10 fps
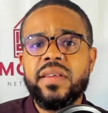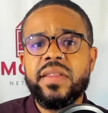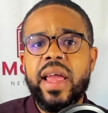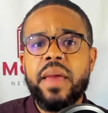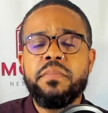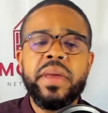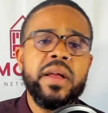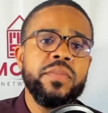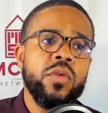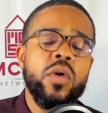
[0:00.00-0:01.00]
that they had beat
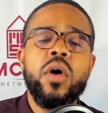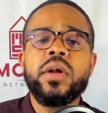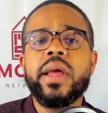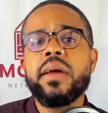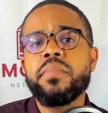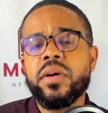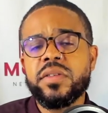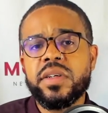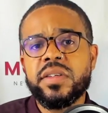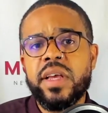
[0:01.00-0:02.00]
up the wrong damn
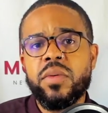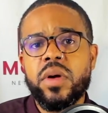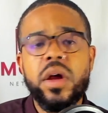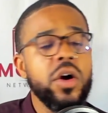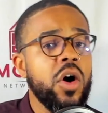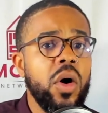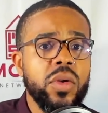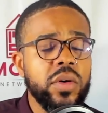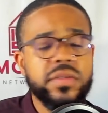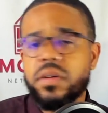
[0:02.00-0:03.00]
person because they were called
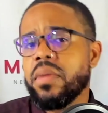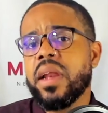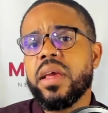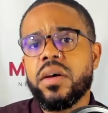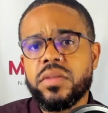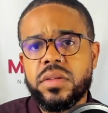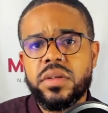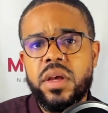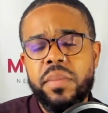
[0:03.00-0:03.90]
on somebody else.